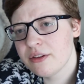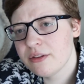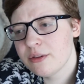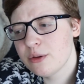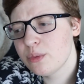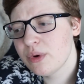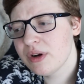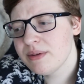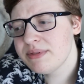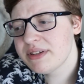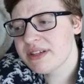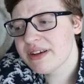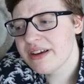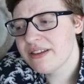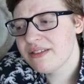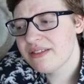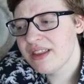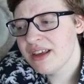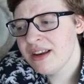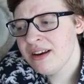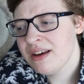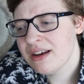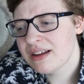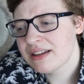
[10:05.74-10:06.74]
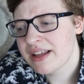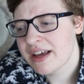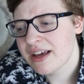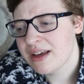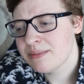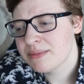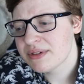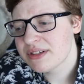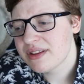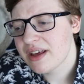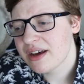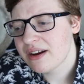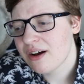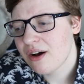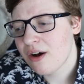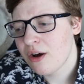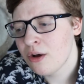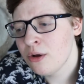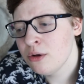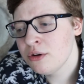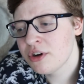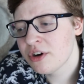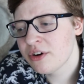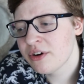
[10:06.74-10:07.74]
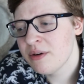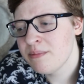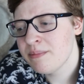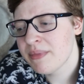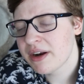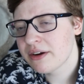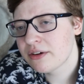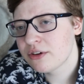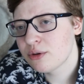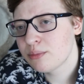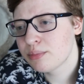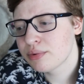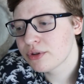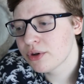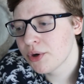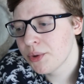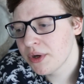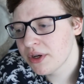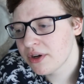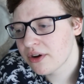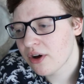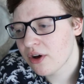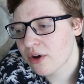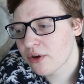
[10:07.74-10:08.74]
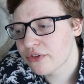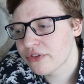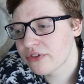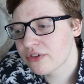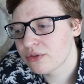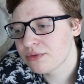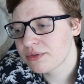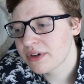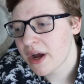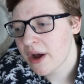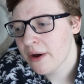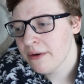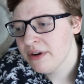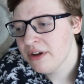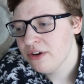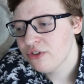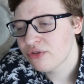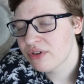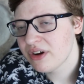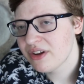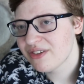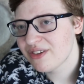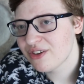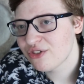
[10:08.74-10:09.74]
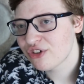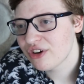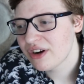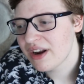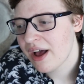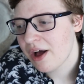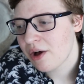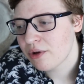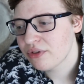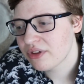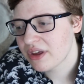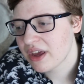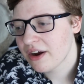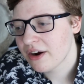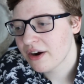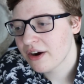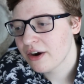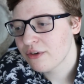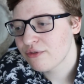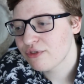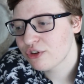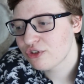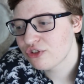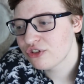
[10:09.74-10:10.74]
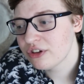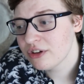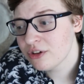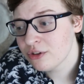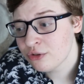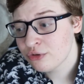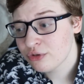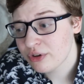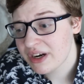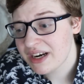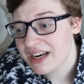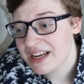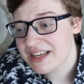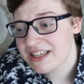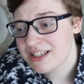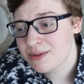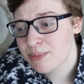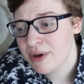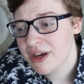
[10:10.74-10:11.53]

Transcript: The website then claims that all current medical protocols surrounding transition healthcare for children is